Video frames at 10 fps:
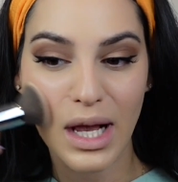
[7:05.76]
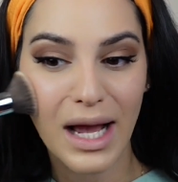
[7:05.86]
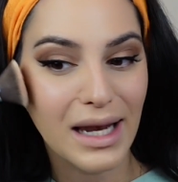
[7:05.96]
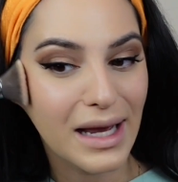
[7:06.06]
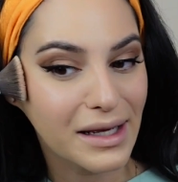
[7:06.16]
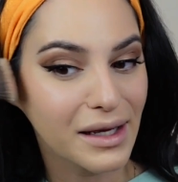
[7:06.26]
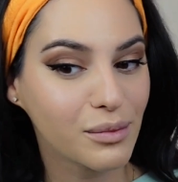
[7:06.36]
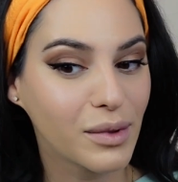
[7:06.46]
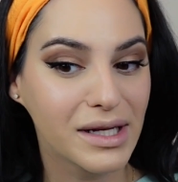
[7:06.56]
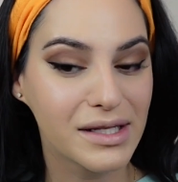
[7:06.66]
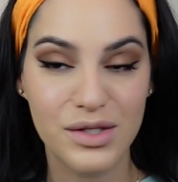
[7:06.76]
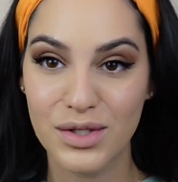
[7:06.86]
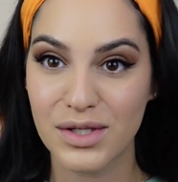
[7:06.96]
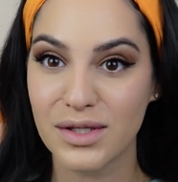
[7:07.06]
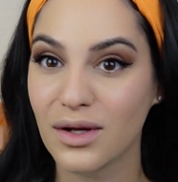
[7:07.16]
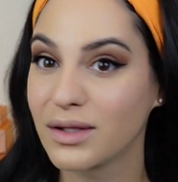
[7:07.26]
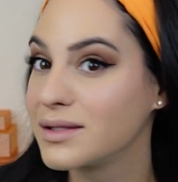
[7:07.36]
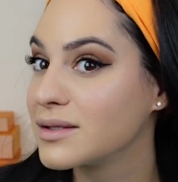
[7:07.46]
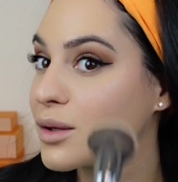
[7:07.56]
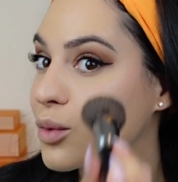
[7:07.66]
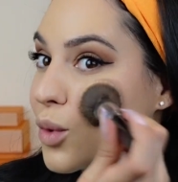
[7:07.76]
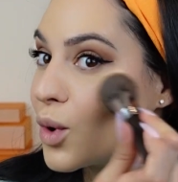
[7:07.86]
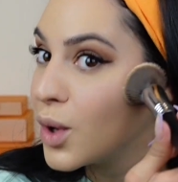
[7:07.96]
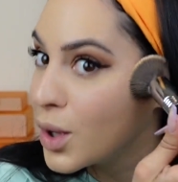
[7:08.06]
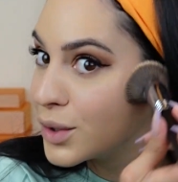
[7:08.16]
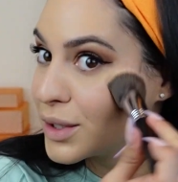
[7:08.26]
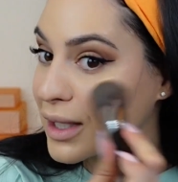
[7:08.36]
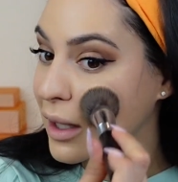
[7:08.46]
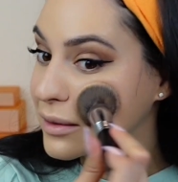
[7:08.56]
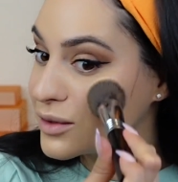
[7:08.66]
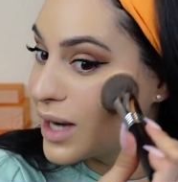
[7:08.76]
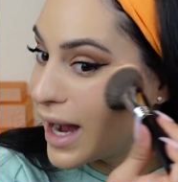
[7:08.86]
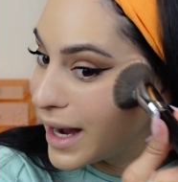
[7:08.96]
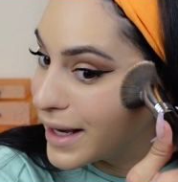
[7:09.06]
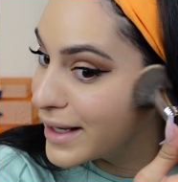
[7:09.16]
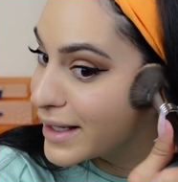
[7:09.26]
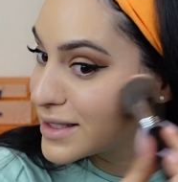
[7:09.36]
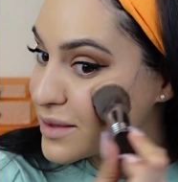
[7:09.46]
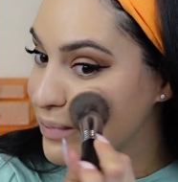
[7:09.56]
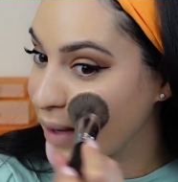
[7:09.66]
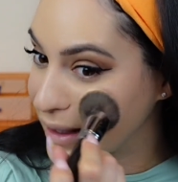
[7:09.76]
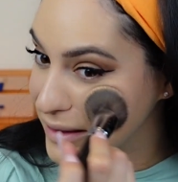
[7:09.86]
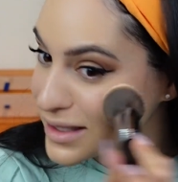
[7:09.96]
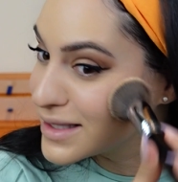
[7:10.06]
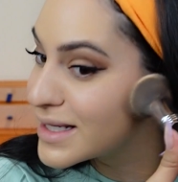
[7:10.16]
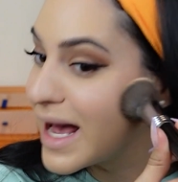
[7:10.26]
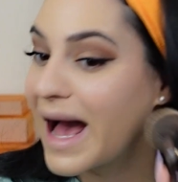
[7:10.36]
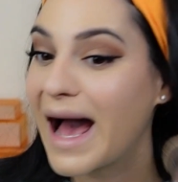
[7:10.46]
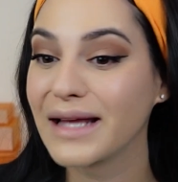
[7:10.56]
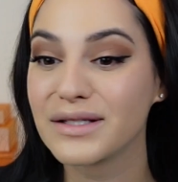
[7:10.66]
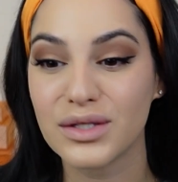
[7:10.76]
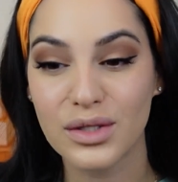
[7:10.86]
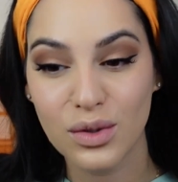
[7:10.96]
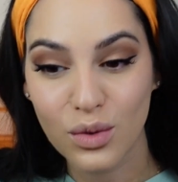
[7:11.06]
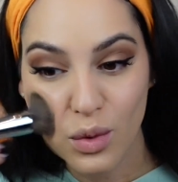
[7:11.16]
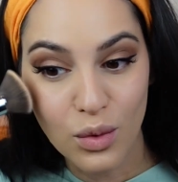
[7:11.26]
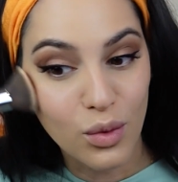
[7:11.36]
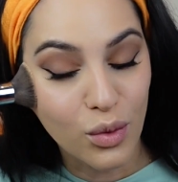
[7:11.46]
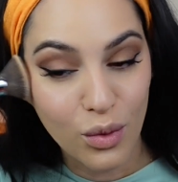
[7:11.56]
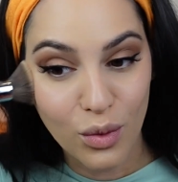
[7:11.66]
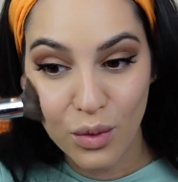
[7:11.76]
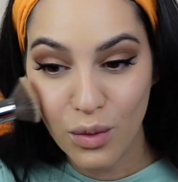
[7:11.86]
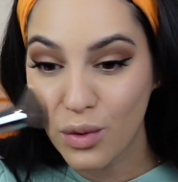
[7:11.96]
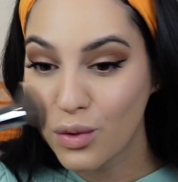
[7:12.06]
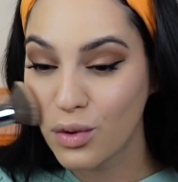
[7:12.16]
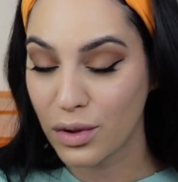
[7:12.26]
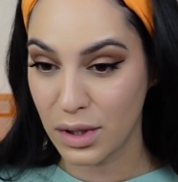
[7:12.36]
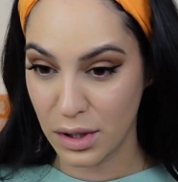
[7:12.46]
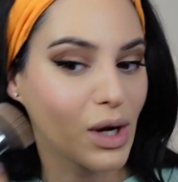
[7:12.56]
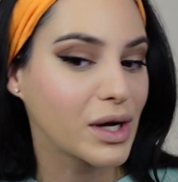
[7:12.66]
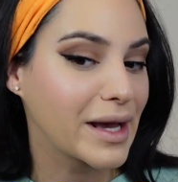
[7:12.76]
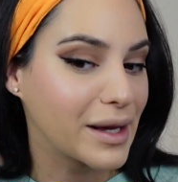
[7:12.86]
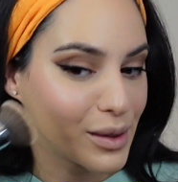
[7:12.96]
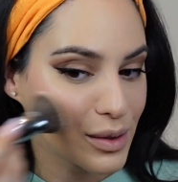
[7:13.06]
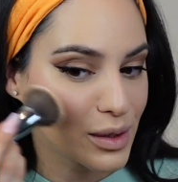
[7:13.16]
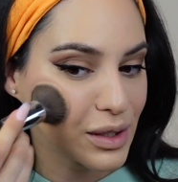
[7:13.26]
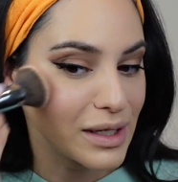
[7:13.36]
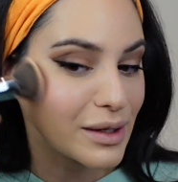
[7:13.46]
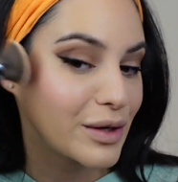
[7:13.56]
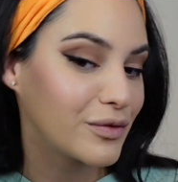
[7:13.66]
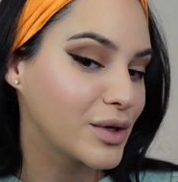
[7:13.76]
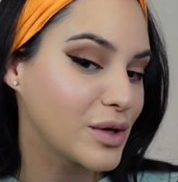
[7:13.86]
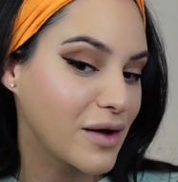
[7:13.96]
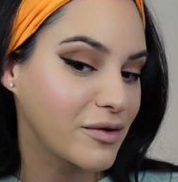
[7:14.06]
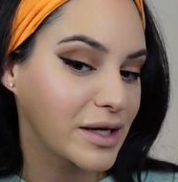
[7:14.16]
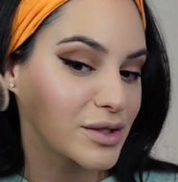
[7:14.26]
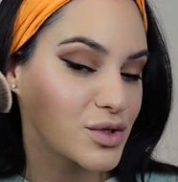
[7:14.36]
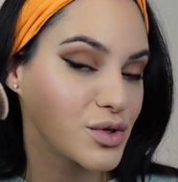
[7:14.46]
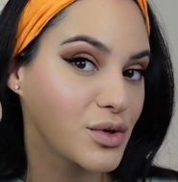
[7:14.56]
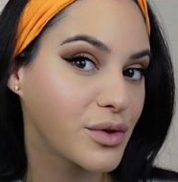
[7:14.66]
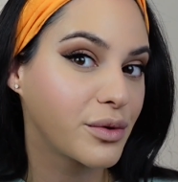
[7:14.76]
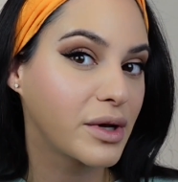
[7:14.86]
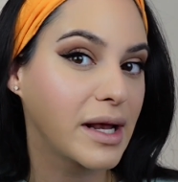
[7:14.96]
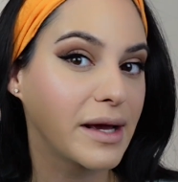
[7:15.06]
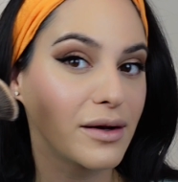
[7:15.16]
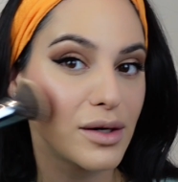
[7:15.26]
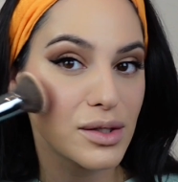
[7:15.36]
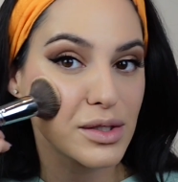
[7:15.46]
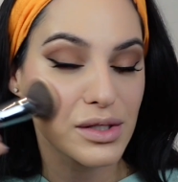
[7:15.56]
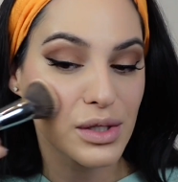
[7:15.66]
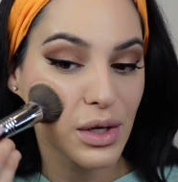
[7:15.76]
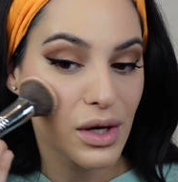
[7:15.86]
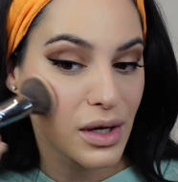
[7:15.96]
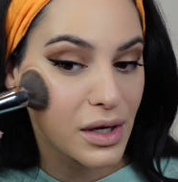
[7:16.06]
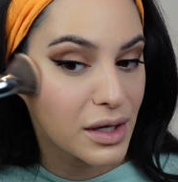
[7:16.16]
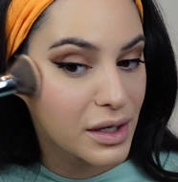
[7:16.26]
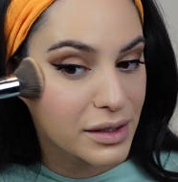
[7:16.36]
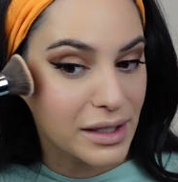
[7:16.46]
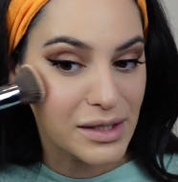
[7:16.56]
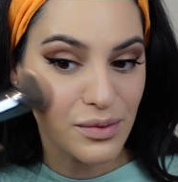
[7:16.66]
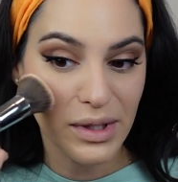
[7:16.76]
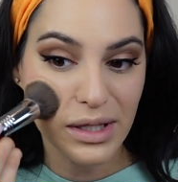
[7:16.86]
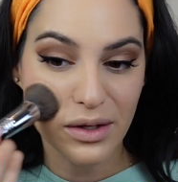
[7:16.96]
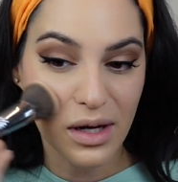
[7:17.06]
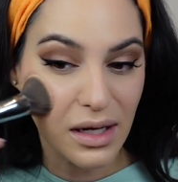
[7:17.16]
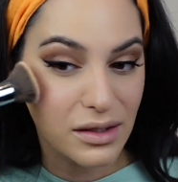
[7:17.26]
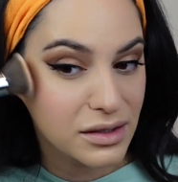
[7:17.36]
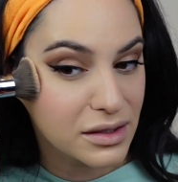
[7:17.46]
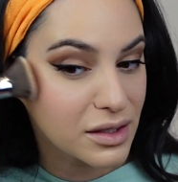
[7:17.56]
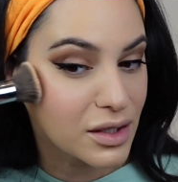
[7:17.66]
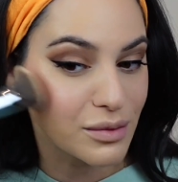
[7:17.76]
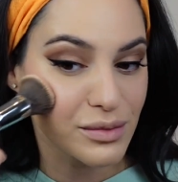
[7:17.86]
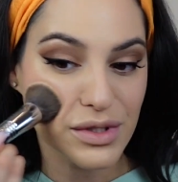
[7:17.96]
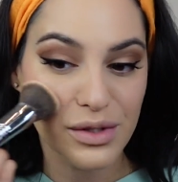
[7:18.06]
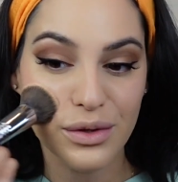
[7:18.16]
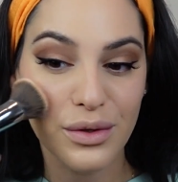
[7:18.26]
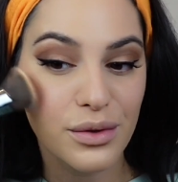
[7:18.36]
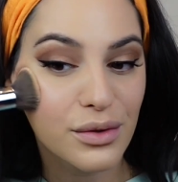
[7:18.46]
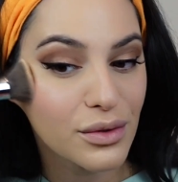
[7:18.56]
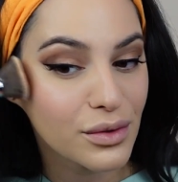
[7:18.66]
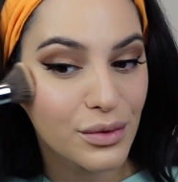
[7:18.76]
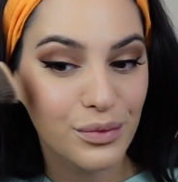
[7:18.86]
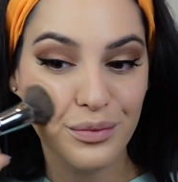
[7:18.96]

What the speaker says: I like it, but it's just not the color I expected at all. Okay, look, if you have like 2-3 layers, that's when the color comes through.